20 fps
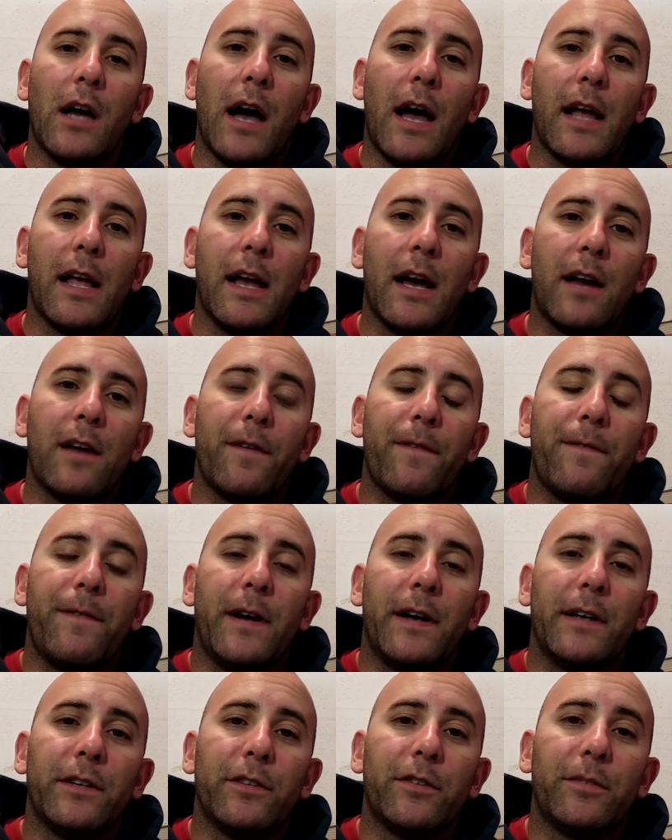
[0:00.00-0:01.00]
I gotta
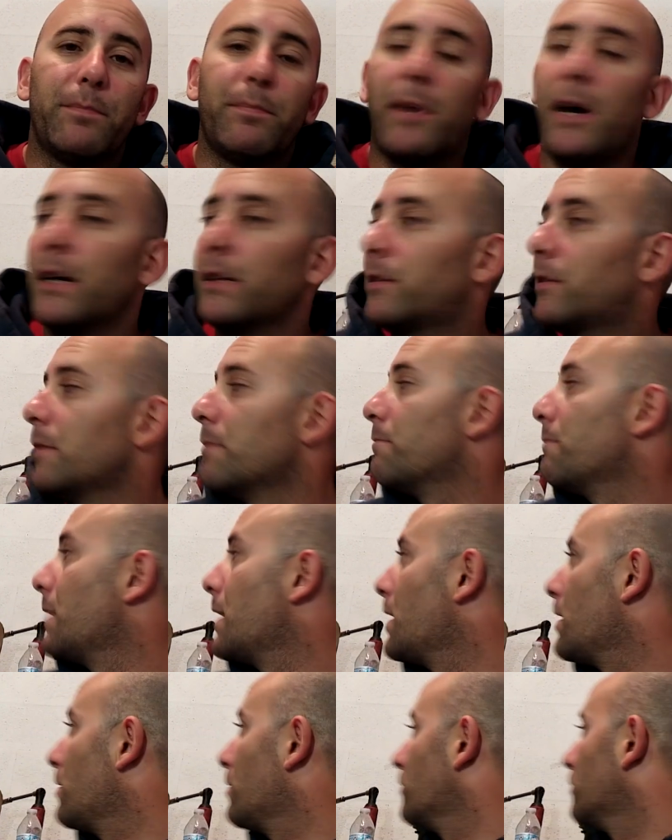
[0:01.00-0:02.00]
find a spot to
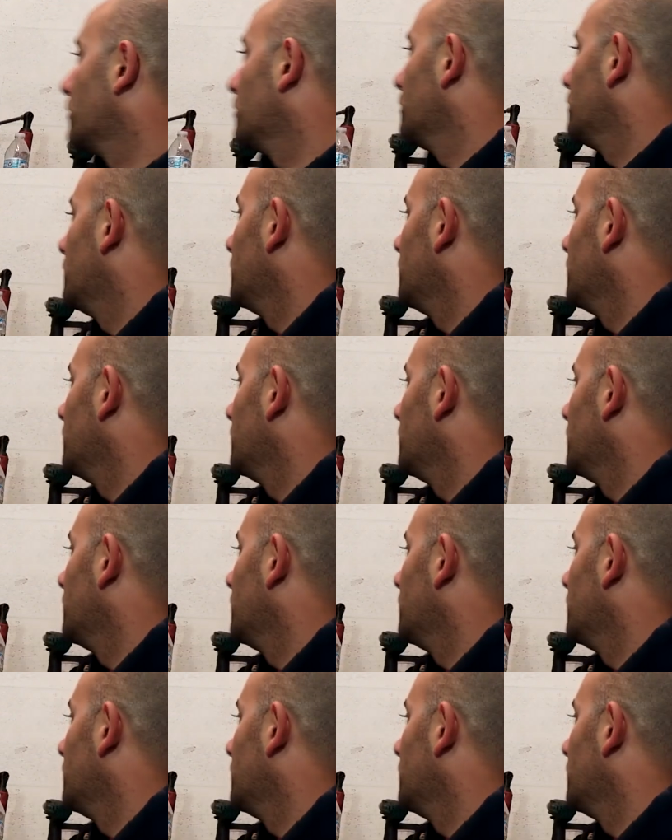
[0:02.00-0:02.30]
mount